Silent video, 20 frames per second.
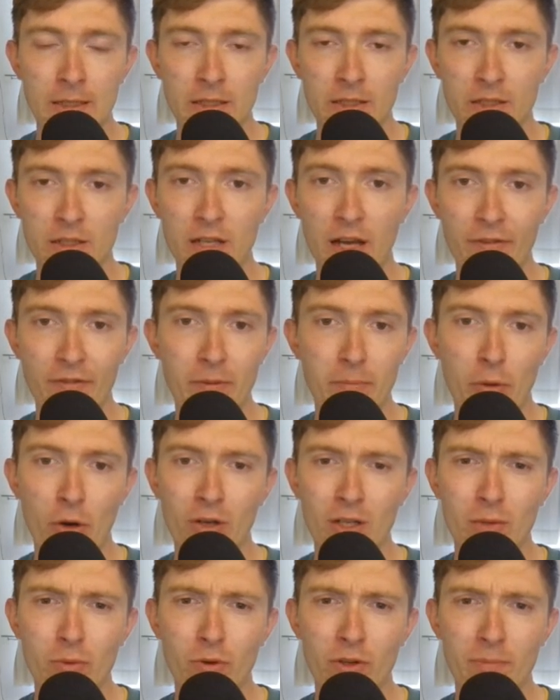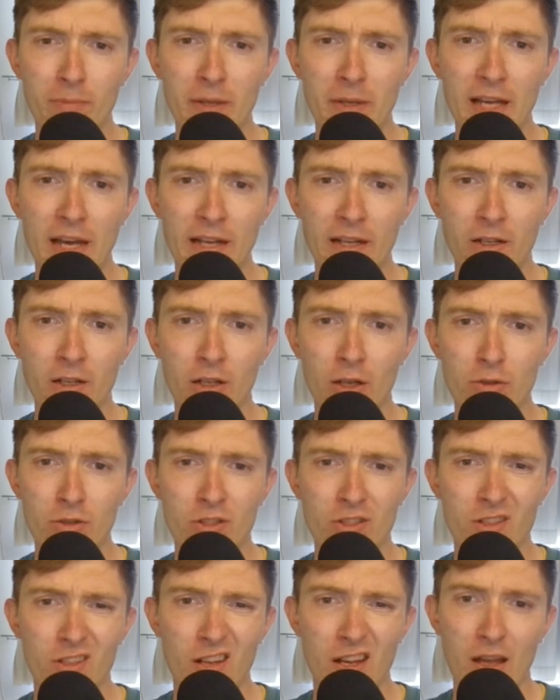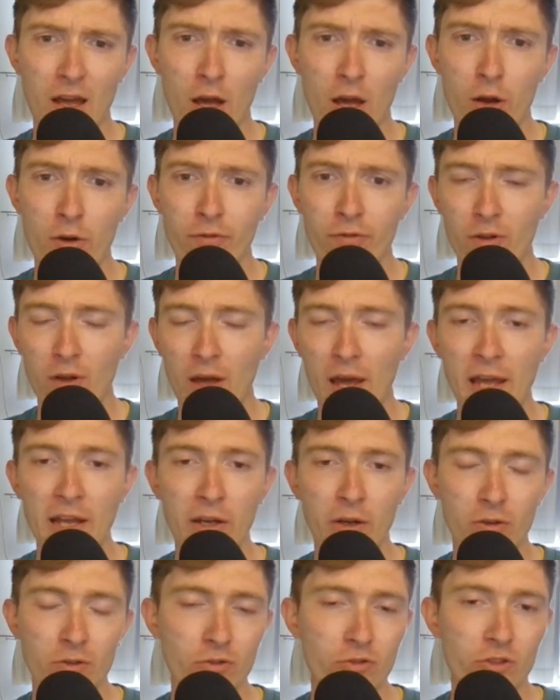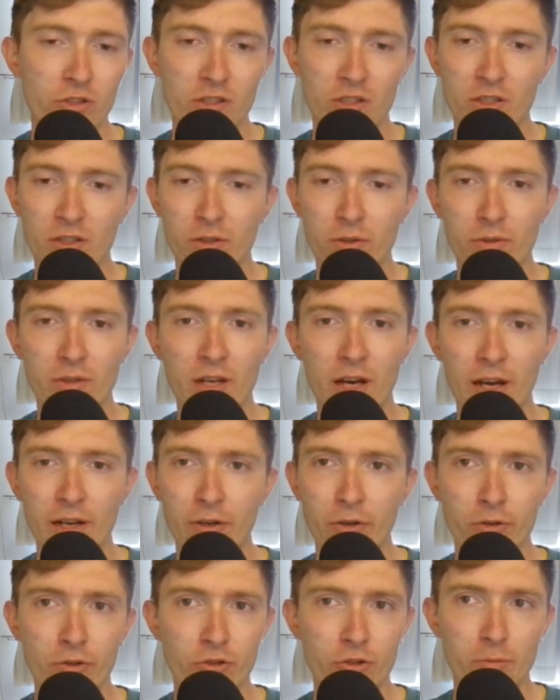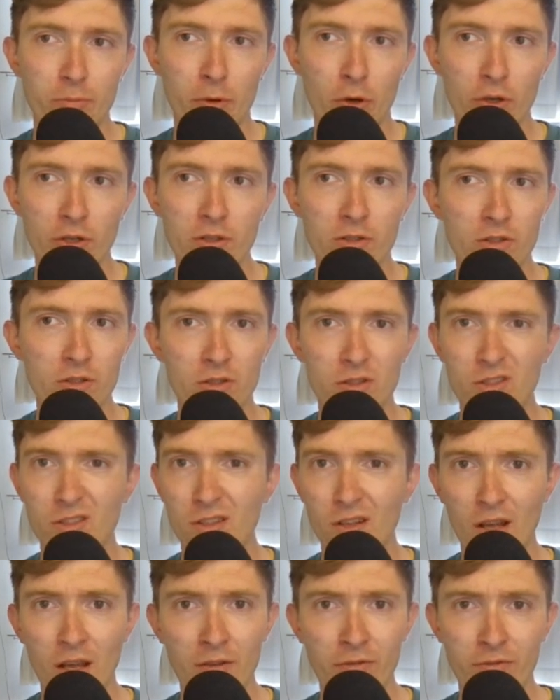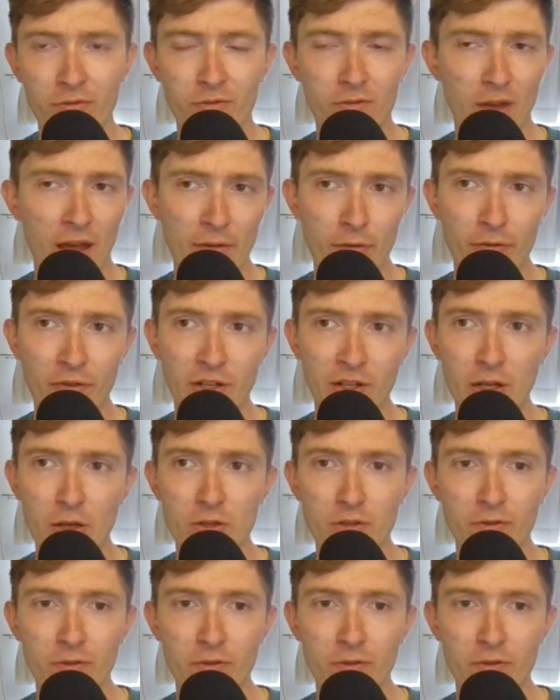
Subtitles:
Yeah, I think Poggi will be getting close to like over 800 to 900 points if everything goes